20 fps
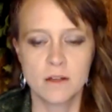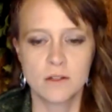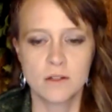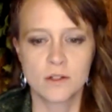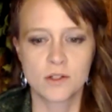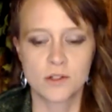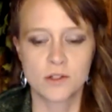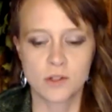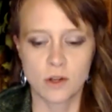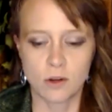
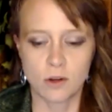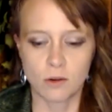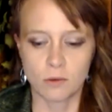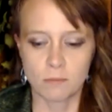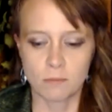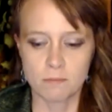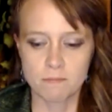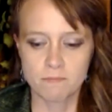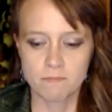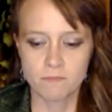
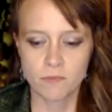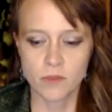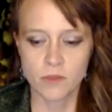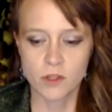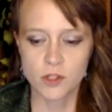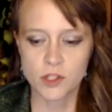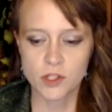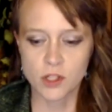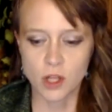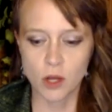So the
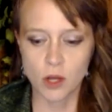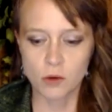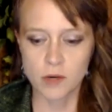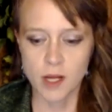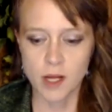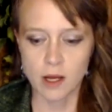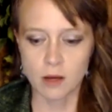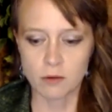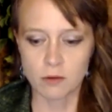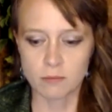
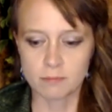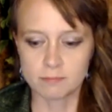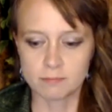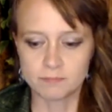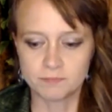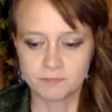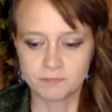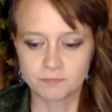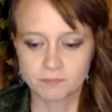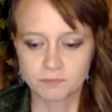slowdown,
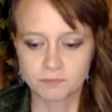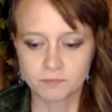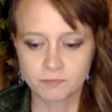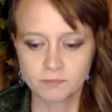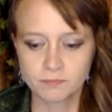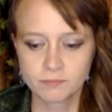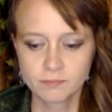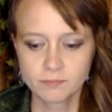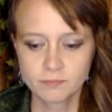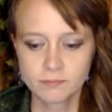
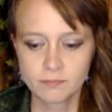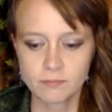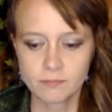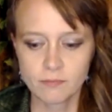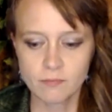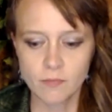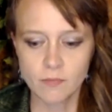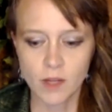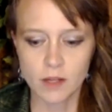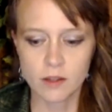
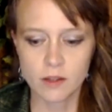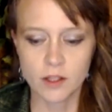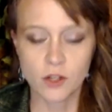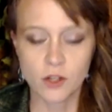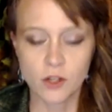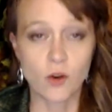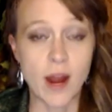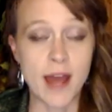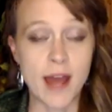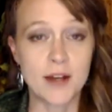the
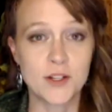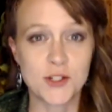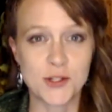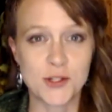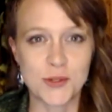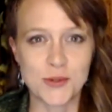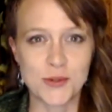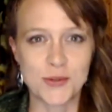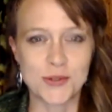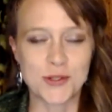
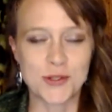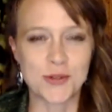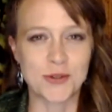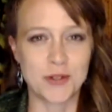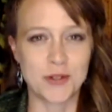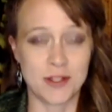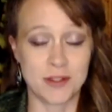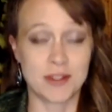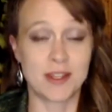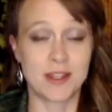gratitude
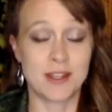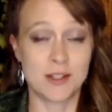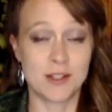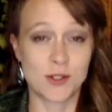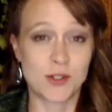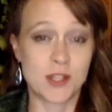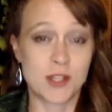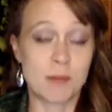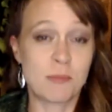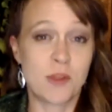
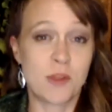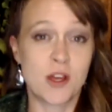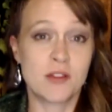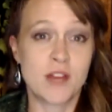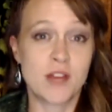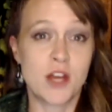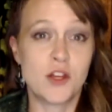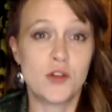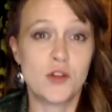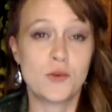is something
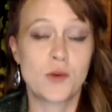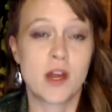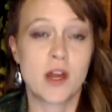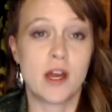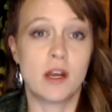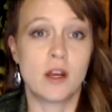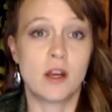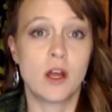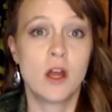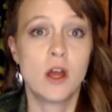that you
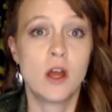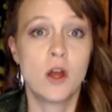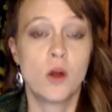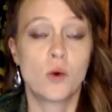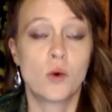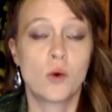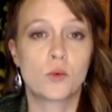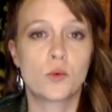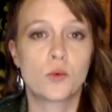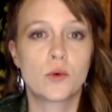can
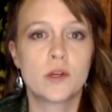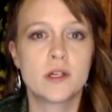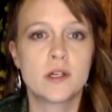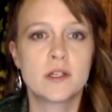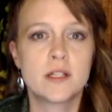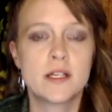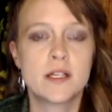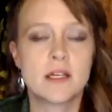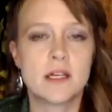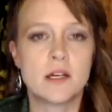
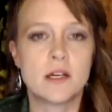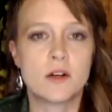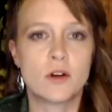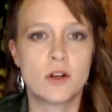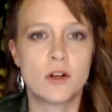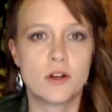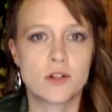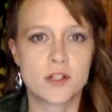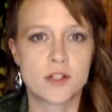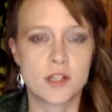really gear
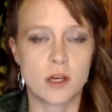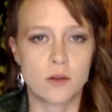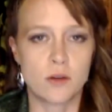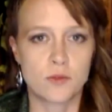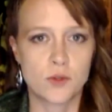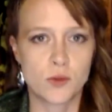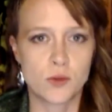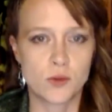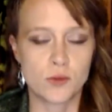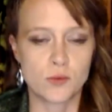yourself
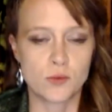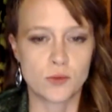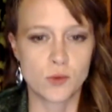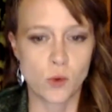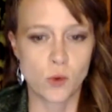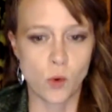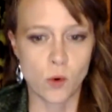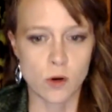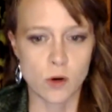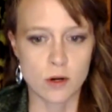
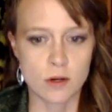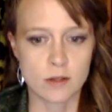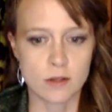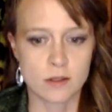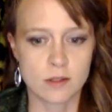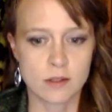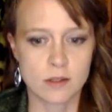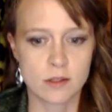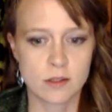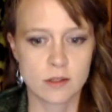
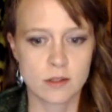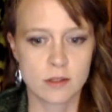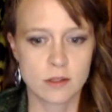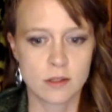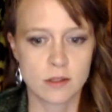towards.